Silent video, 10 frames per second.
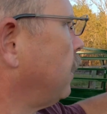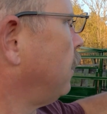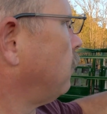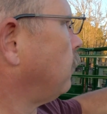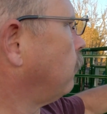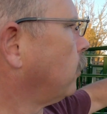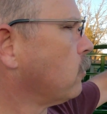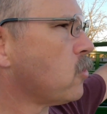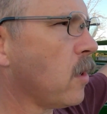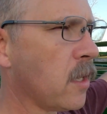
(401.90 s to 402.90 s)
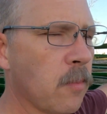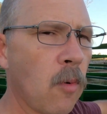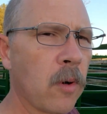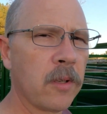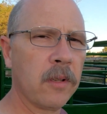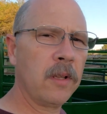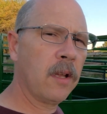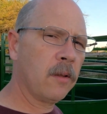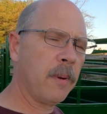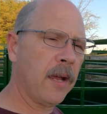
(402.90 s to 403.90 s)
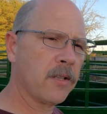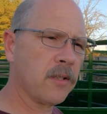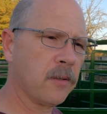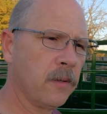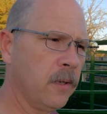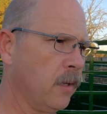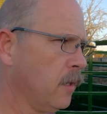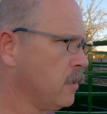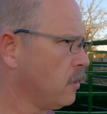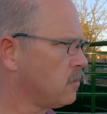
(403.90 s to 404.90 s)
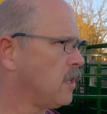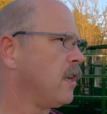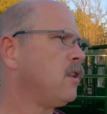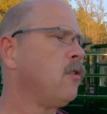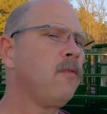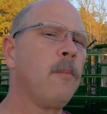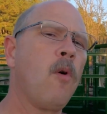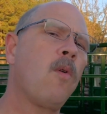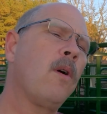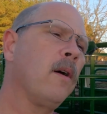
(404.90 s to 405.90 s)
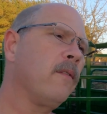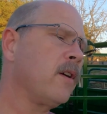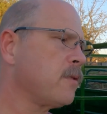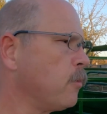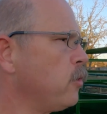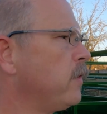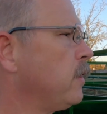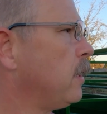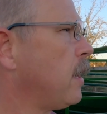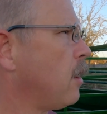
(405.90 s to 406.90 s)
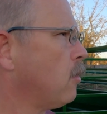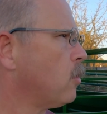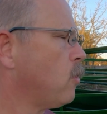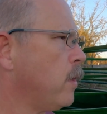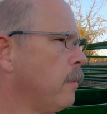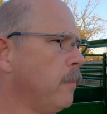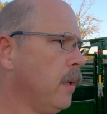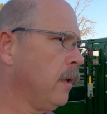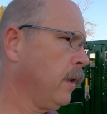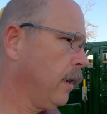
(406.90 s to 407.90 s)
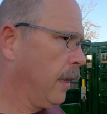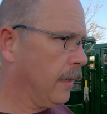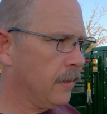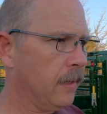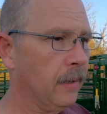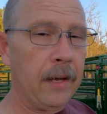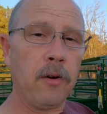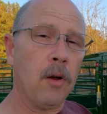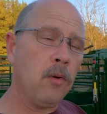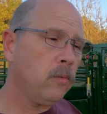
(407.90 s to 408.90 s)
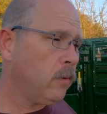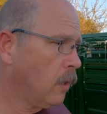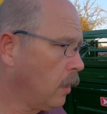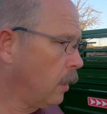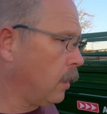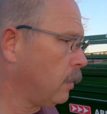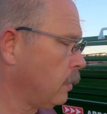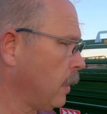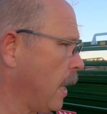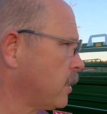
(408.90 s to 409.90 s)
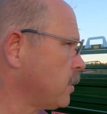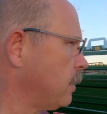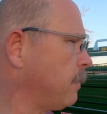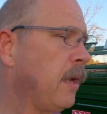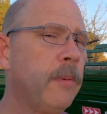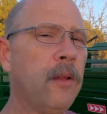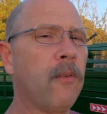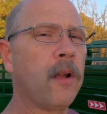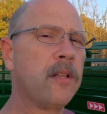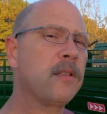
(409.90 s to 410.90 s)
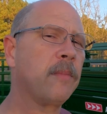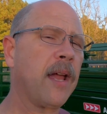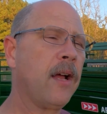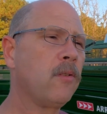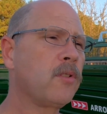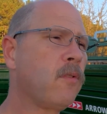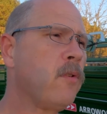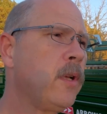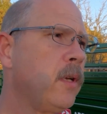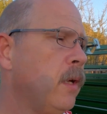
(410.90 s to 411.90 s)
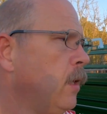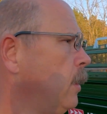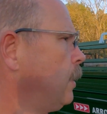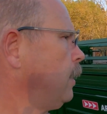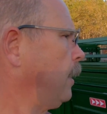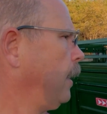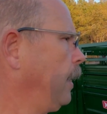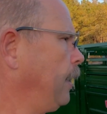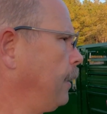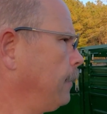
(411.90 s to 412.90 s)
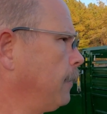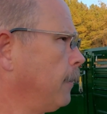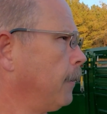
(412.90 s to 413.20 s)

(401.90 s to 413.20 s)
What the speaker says: down and we're going to transport it to the other pasture. So stay tuned for more of us moving the Arrowquip, and then later on, actually maybe running some cows through it, and